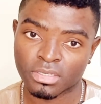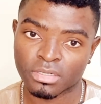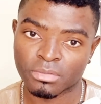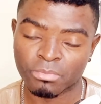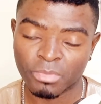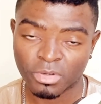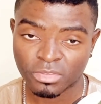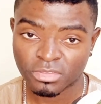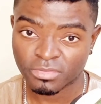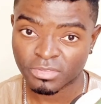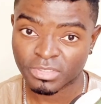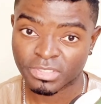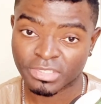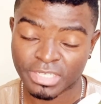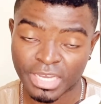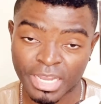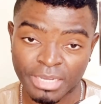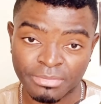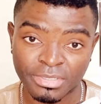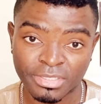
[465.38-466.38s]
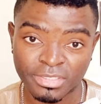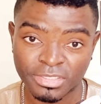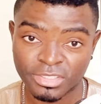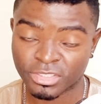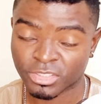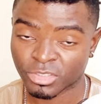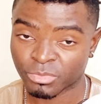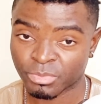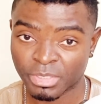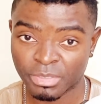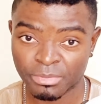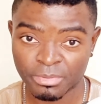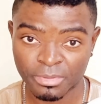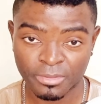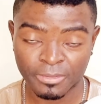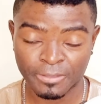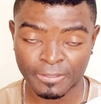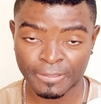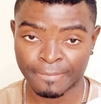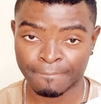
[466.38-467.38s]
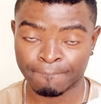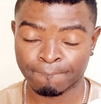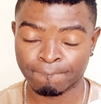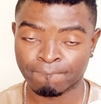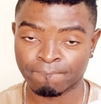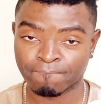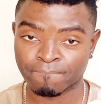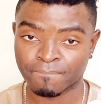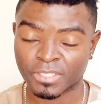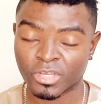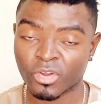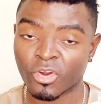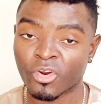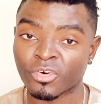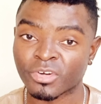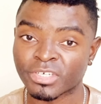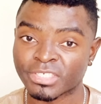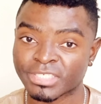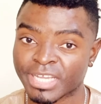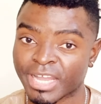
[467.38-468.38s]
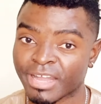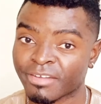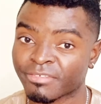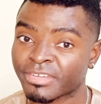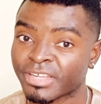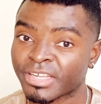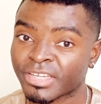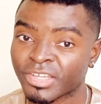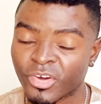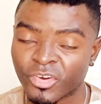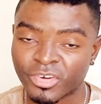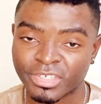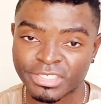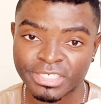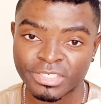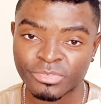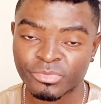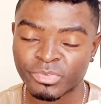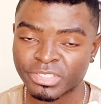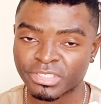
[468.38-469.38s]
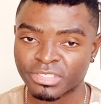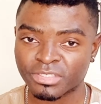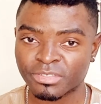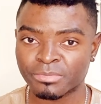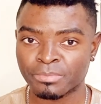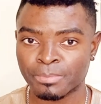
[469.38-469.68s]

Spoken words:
most of the time, the richest people, they're always having the knowledge and wisdom.